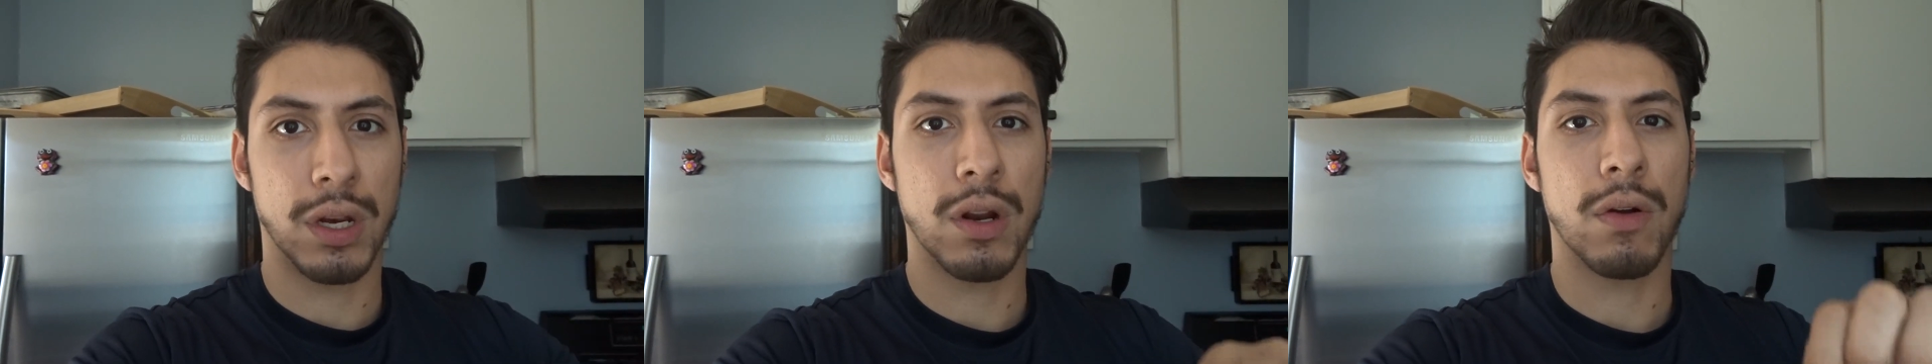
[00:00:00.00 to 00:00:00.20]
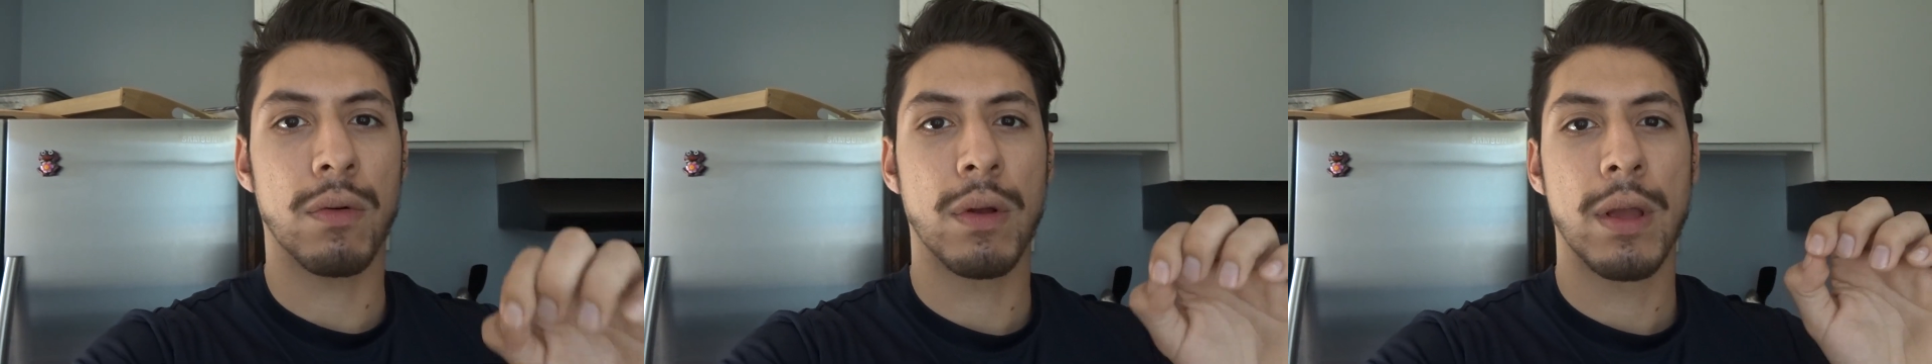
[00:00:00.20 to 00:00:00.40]

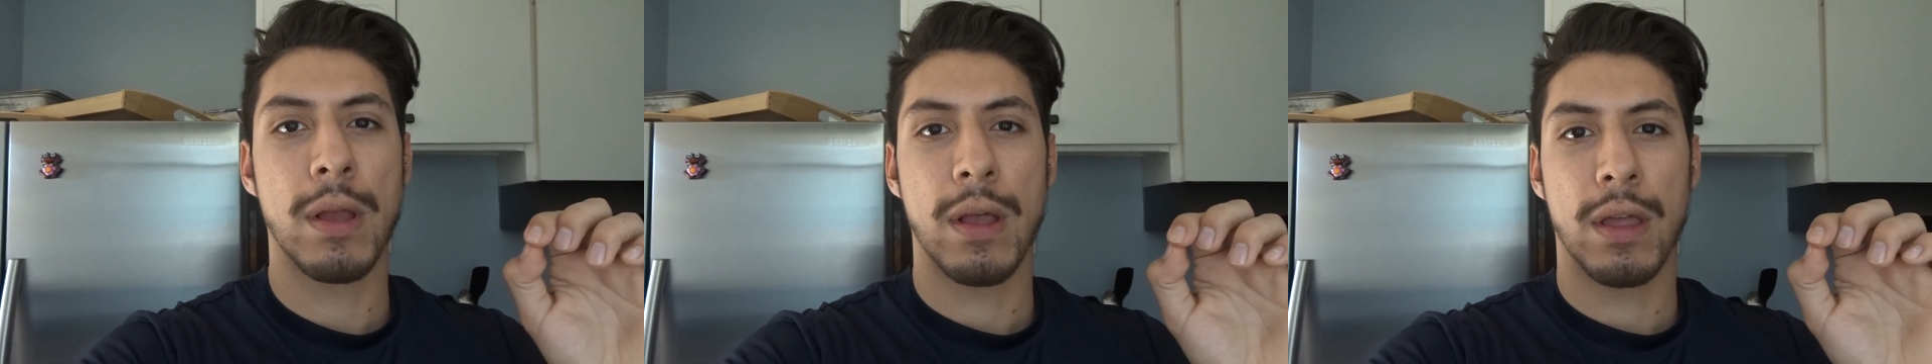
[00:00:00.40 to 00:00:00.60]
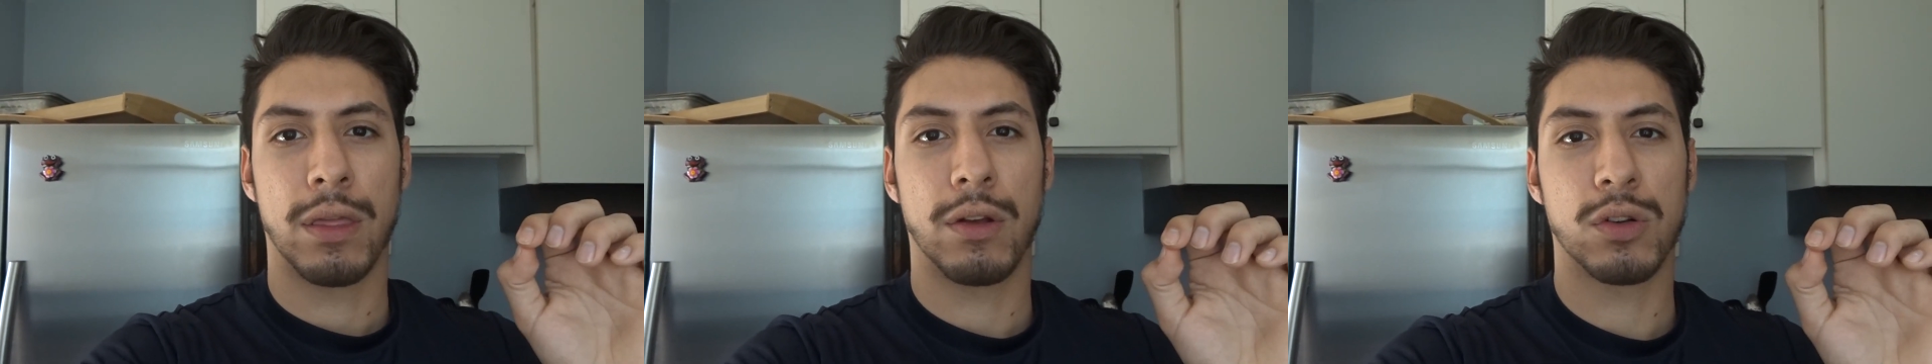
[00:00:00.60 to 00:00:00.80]
You know,
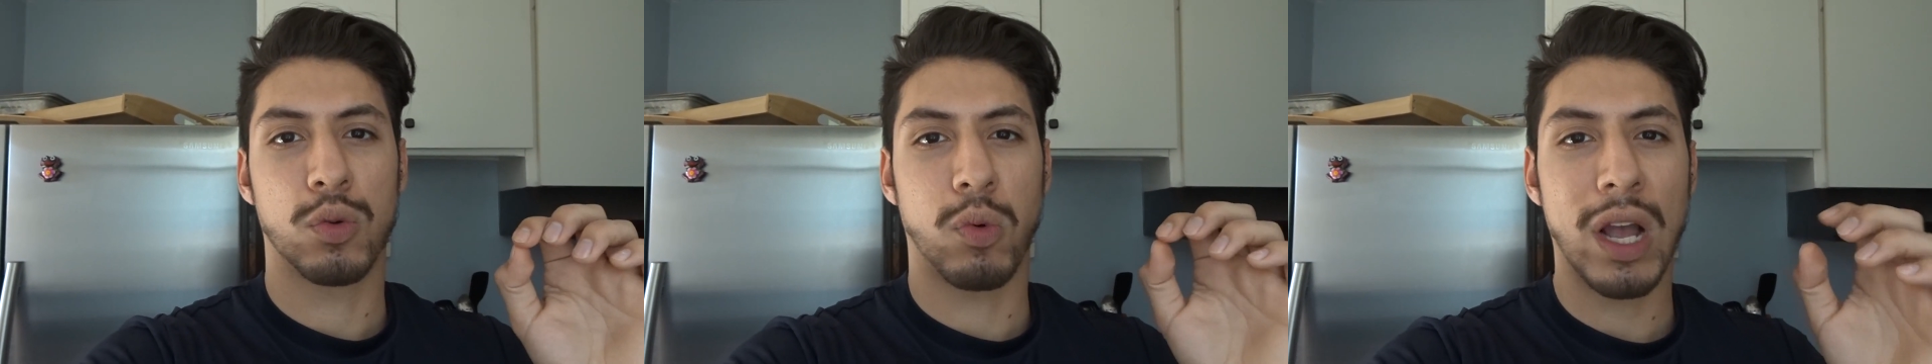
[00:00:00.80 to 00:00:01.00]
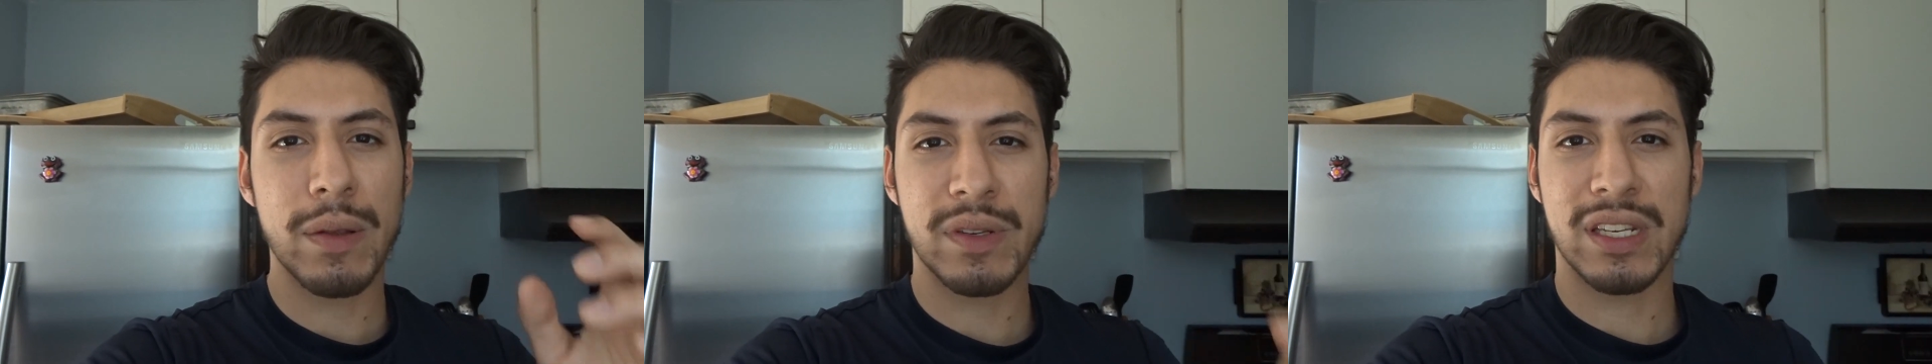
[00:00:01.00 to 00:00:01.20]
there's
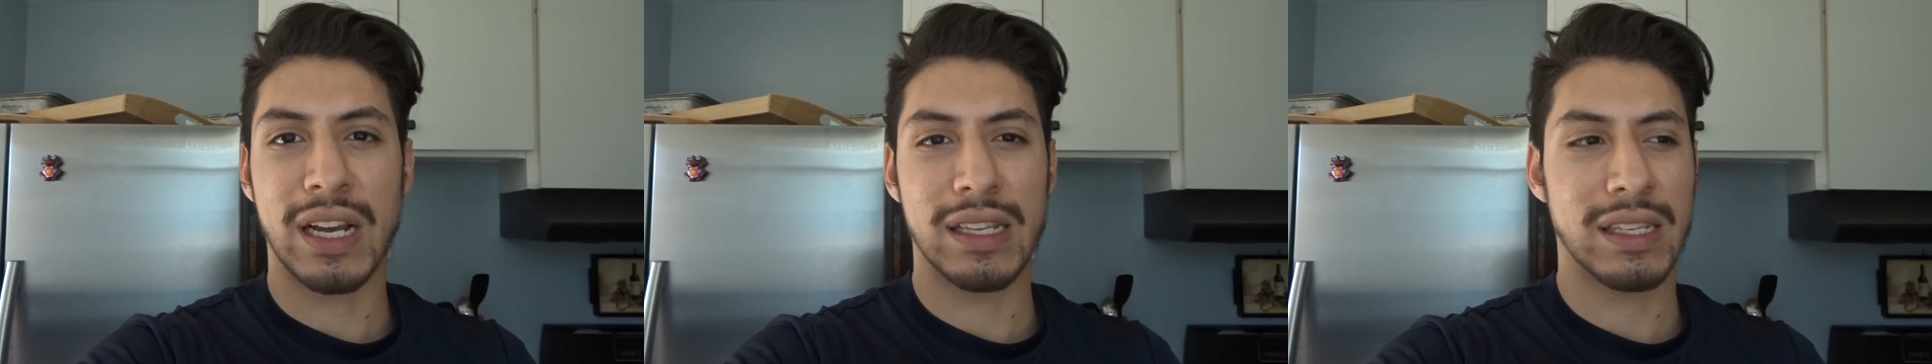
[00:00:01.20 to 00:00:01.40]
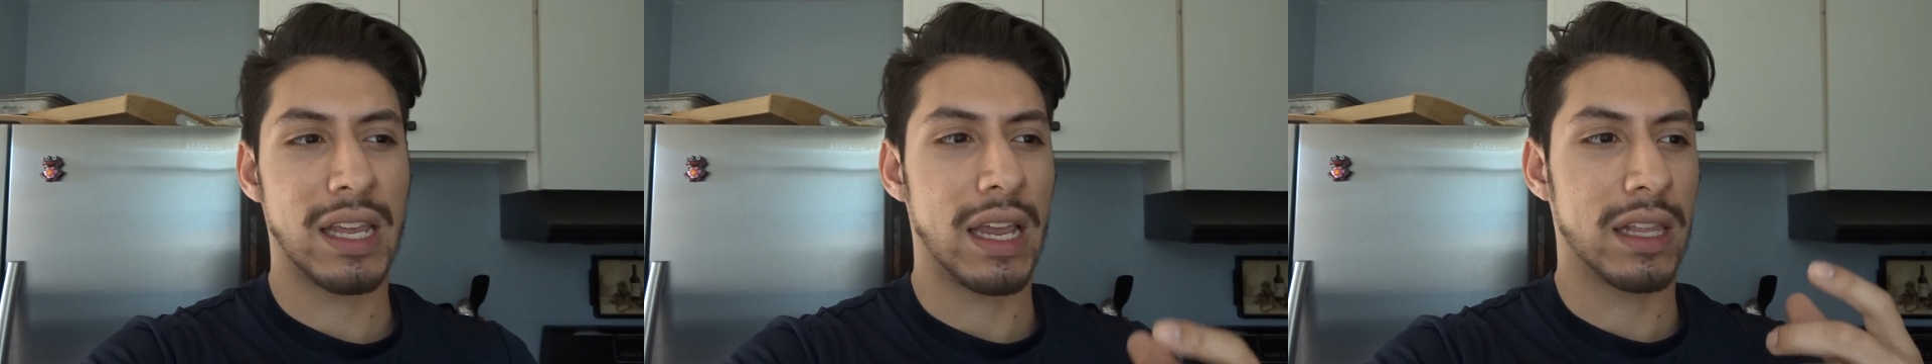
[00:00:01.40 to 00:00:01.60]

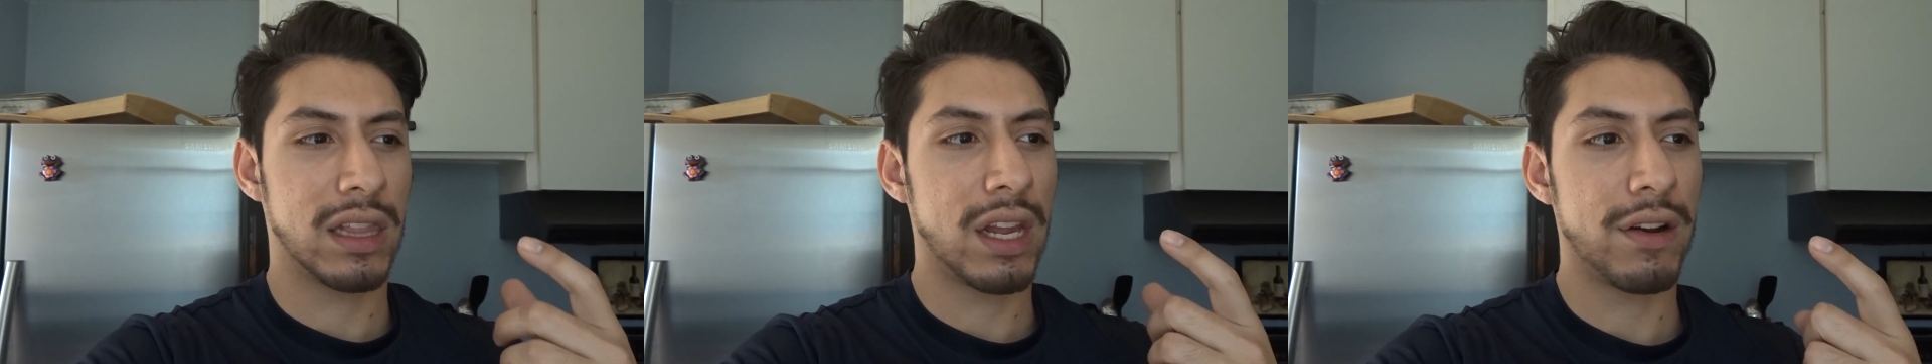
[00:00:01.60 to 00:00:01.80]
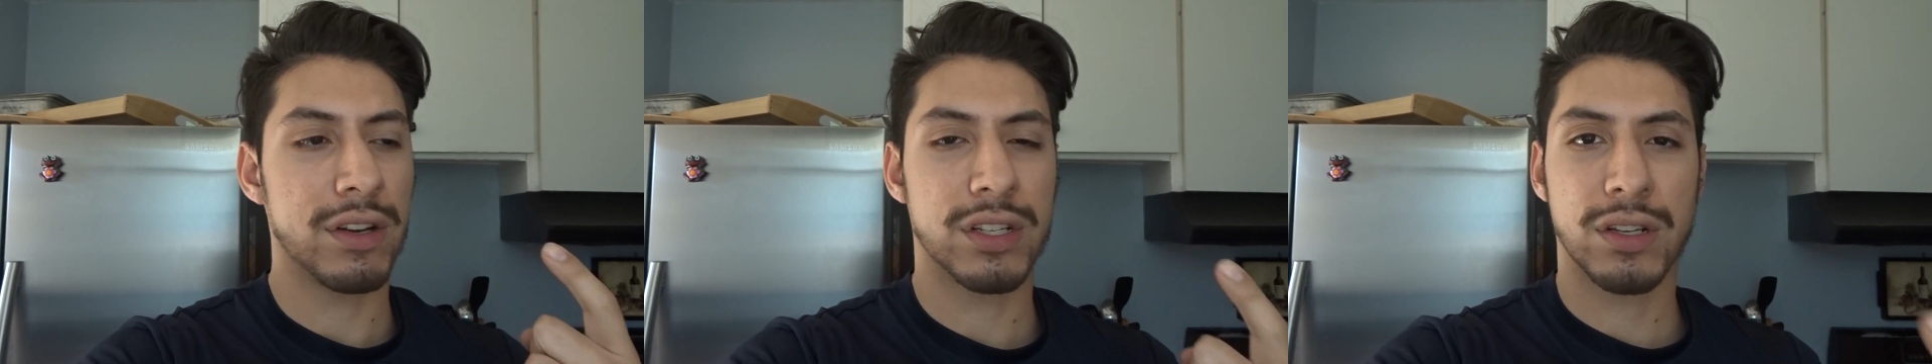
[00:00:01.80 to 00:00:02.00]
websites like Larry